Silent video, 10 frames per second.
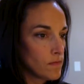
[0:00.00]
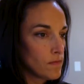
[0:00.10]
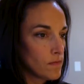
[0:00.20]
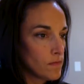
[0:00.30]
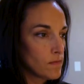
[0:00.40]

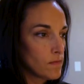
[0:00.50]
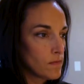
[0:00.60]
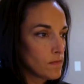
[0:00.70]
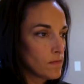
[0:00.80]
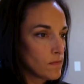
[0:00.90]

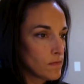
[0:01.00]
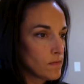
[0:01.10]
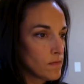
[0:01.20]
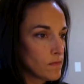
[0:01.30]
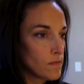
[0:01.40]

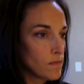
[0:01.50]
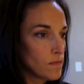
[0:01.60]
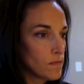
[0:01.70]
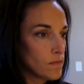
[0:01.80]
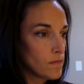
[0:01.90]

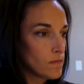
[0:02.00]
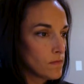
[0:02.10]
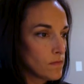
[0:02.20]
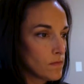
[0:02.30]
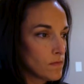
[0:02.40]

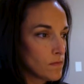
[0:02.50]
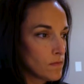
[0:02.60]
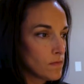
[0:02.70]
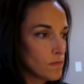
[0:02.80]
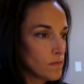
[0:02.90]

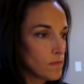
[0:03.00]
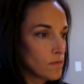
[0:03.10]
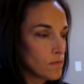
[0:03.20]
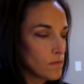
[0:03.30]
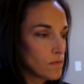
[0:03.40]

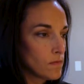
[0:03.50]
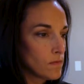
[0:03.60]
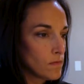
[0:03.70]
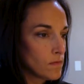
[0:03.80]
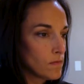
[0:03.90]

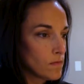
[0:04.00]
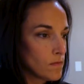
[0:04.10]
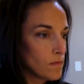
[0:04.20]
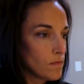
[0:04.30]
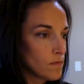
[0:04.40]

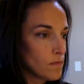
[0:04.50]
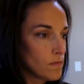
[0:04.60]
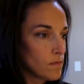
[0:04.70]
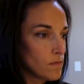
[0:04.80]
[no speech]